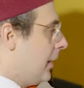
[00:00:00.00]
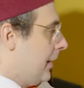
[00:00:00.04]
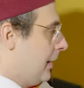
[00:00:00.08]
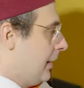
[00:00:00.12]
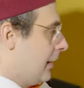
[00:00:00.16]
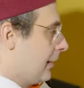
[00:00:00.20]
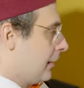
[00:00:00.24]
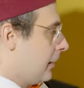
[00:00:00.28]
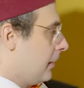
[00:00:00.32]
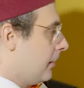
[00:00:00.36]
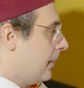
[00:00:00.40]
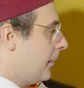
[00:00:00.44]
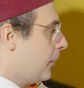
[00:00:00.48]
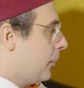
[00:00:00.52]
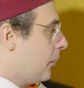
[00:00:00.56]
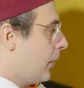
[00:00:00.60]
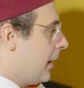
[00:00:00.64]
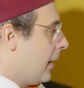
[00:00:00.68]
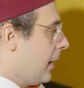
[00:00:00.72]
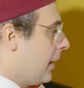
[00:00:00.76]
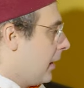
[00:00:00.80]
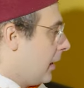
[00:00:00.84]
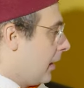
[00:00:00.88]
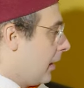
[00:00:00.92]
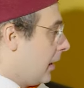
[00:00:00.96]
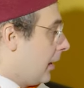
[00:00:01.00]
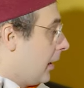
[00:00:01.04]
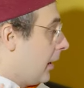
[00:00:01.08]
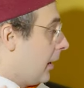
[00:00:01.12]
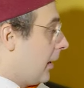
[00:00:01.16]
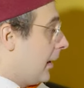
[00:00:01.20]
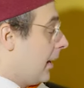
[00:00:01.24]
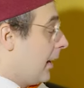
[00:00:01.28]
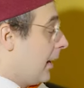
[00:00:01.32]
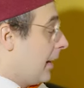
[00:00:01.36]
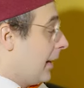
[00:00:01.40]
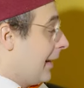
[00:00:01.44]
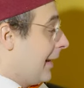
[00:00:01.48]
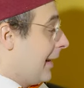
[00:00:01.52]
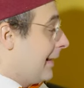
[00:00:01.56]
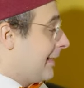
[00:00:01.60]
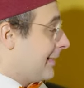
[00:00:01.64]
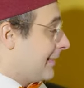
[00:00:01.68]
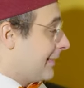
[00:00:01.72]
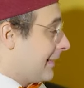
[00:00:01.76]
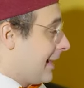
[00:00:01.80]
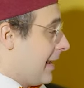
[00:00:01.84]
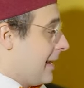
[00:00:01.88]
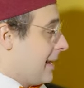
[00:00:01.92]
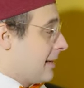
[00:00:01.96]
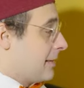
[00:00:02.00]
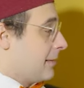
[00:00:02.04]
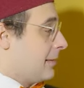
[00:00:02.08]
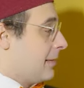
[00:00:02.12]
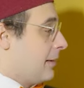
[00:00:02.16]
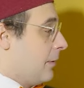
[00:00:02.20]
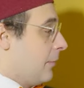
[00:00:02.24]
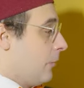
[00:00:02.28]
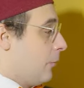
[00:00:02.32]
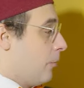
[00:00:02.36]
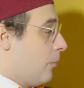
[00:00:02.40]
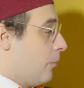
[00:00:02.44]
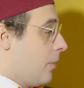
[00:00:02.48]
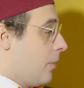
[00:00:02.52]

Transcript: a simpler way, it takes the